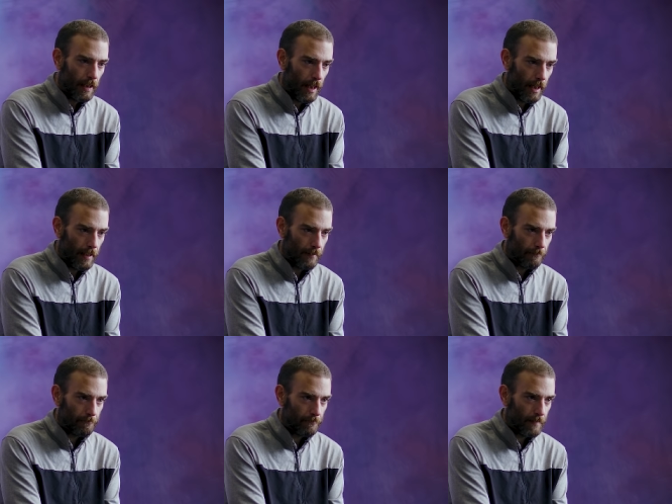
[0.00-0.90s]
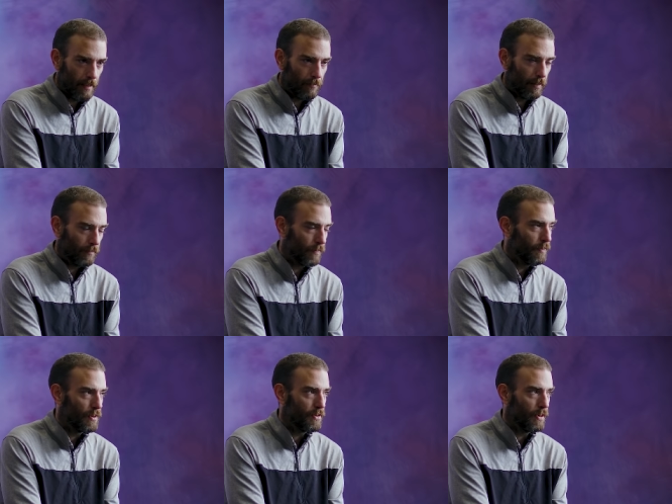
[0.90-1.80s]
And yeah, for like the
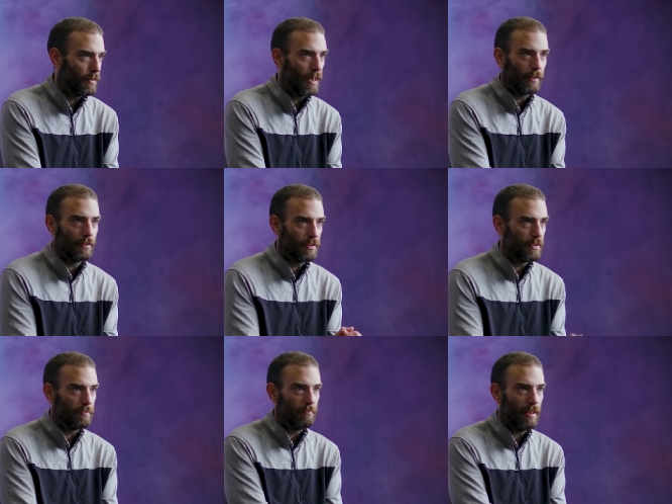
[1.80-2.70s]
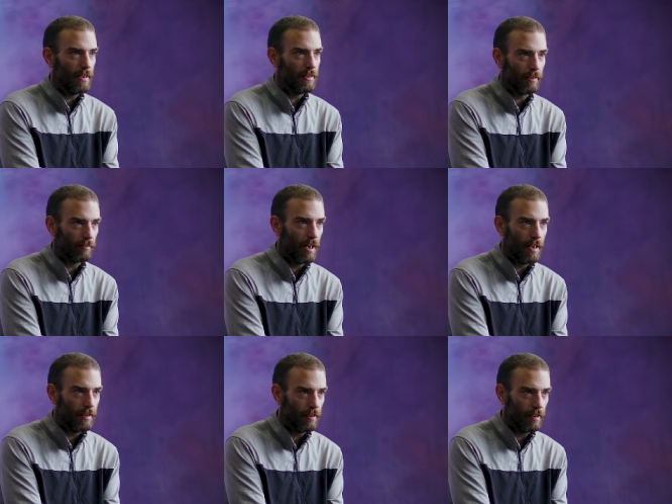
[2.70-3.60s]
first year, I couldn't do anything
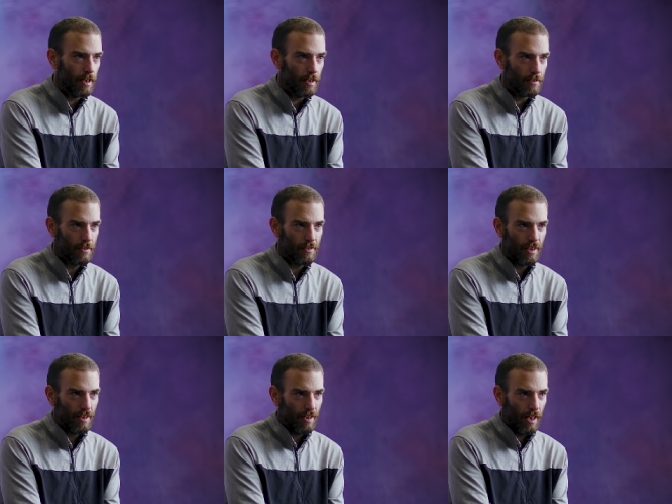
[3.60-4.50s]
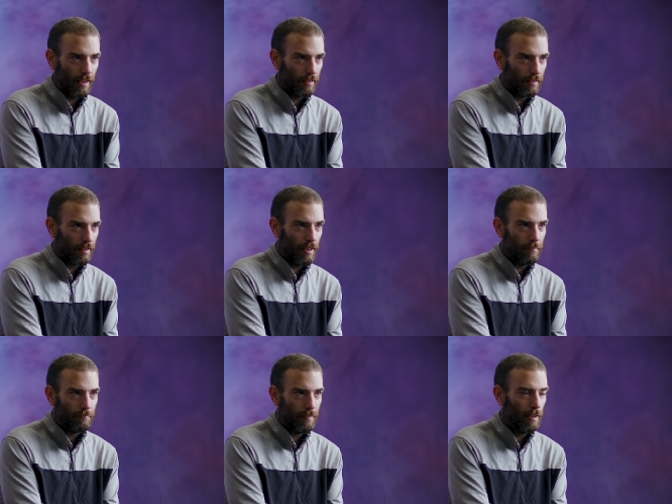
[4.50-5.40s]
right in her eyes. I, I
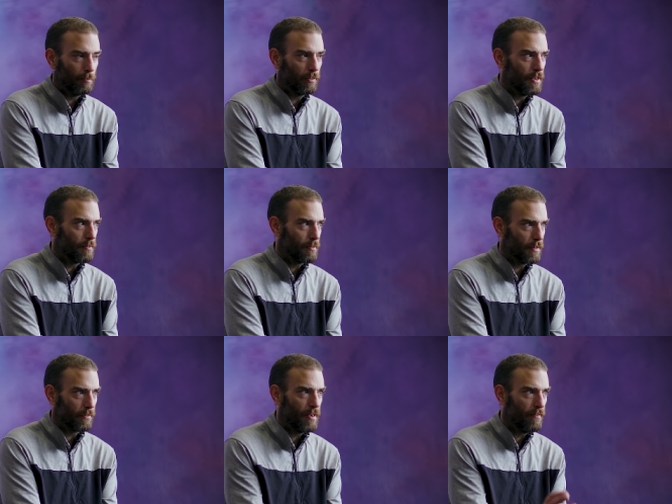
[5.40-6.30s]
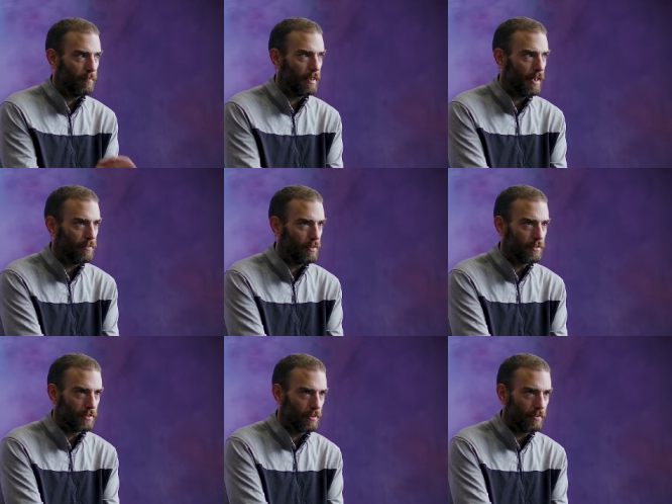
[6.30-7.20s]
helped raise three of my
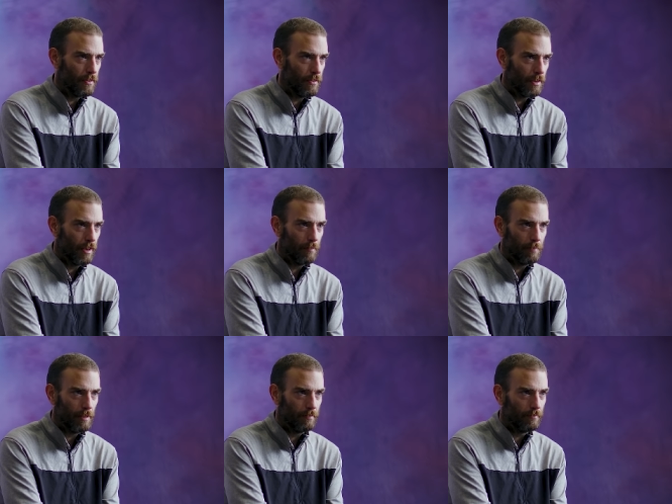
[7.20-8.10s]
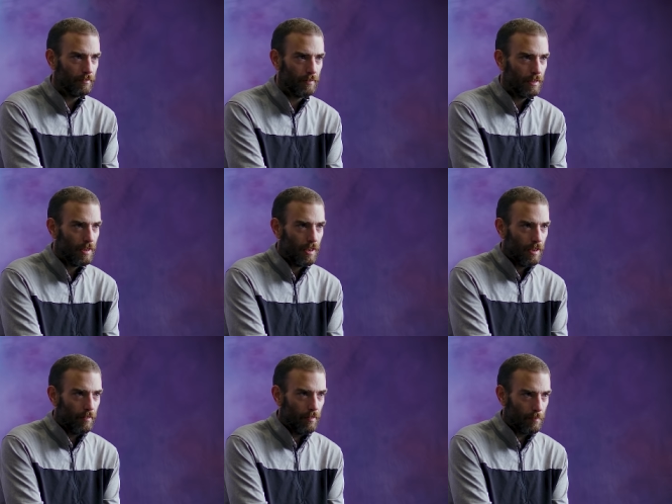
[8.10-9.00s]
nephews in Utah, but
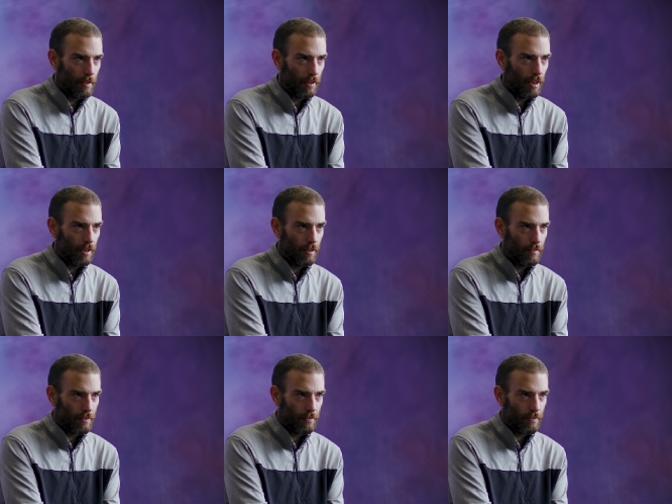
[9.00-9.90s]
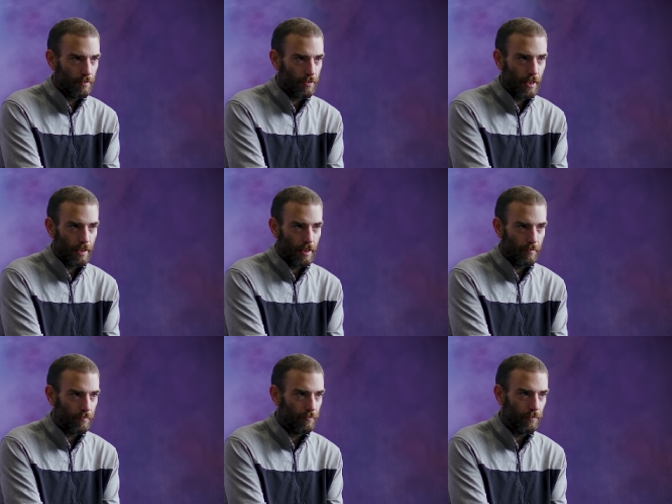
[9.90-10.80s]
with my daughters, she had to
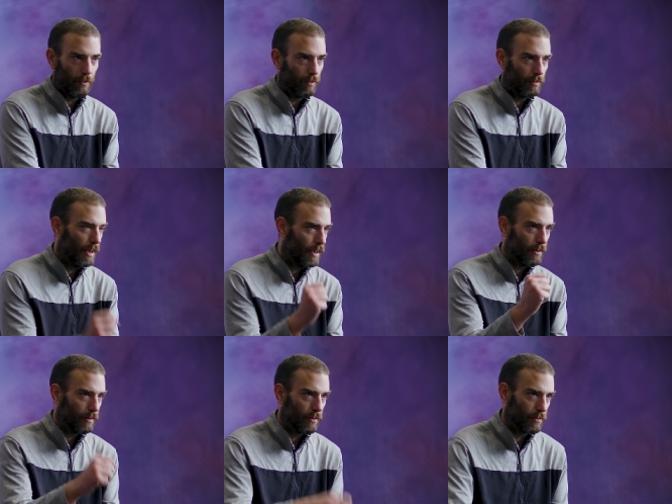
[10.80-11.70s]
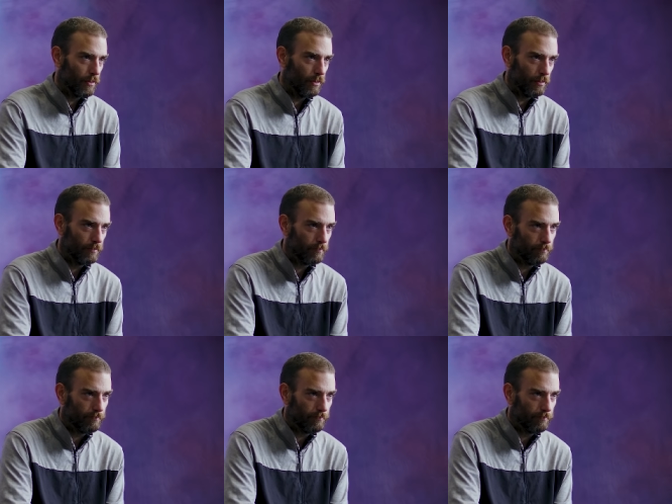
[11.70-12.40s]
have full iron control, and